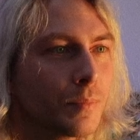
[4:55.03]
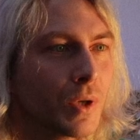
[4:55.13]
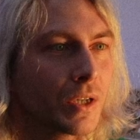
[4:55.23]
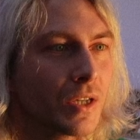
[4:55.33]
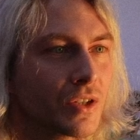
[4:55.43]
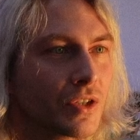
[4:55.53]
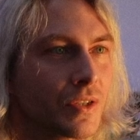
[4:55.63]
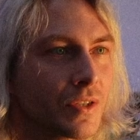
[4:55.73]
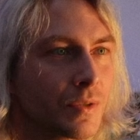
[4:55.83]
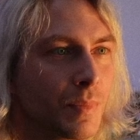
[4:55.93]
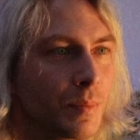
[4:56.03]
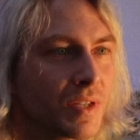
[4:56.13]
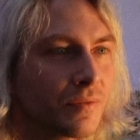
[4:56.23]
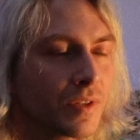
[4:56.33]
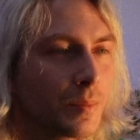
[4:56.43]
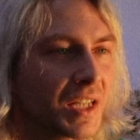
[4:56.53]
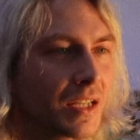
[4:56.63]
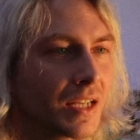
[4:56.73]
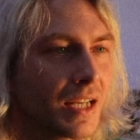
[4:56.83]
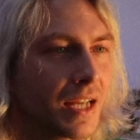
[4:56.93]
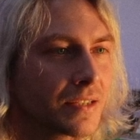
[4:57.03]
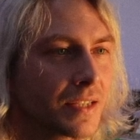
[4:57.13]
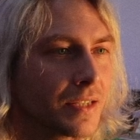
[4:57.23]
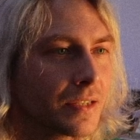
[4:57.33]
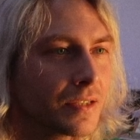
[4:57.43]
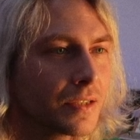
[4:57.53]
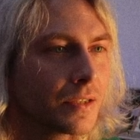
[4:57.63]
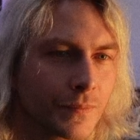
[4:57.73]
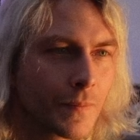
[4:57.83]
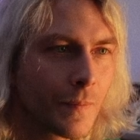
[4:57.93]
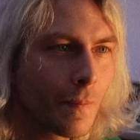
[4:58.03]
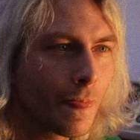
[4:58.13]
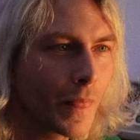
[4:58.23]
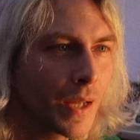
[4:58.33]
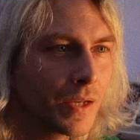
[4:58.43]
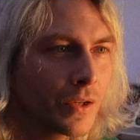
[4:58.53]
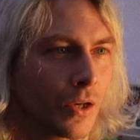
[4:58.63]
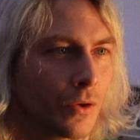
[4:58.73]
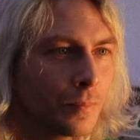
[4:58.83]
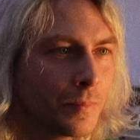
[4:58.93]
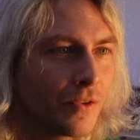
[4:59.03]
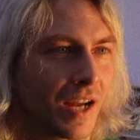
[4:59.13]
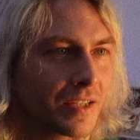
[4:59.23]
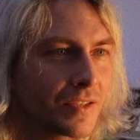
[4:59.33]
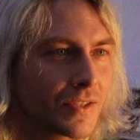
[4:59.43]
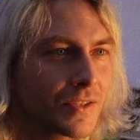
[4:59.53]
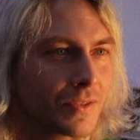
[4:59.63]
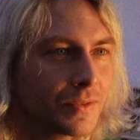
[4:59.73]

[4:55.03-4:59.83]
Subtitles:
Percussions, maybe something a bit classic. Oh, maracas.